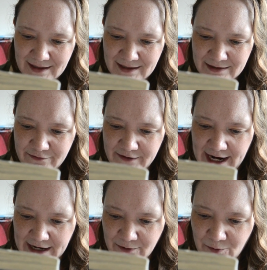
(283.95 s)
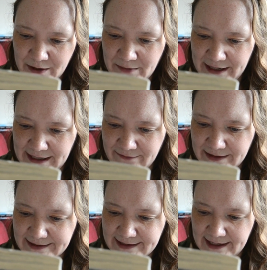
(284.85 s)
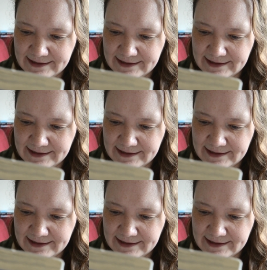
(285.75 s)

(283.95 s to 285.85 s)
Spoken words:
In fact, one might even say